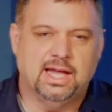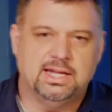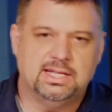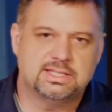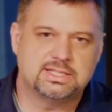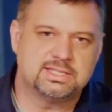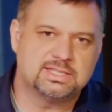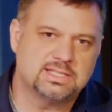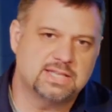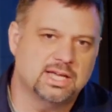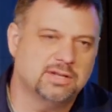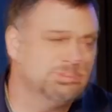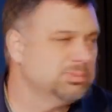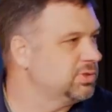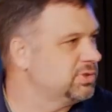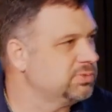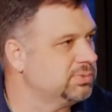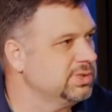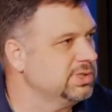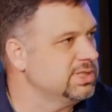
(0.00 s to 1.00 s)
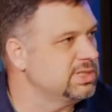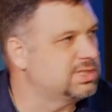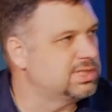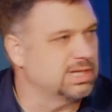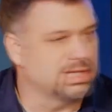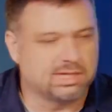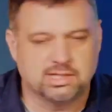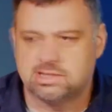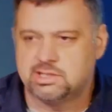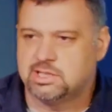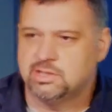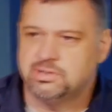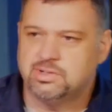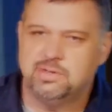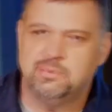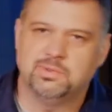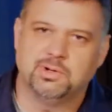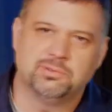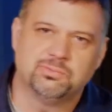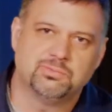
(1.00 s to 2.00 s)
and his son was really sick. And so
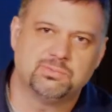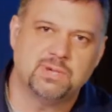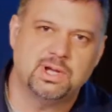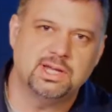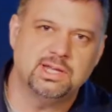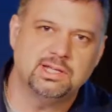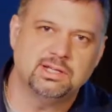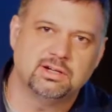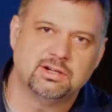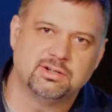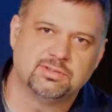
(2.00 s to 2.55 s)
he went running yep.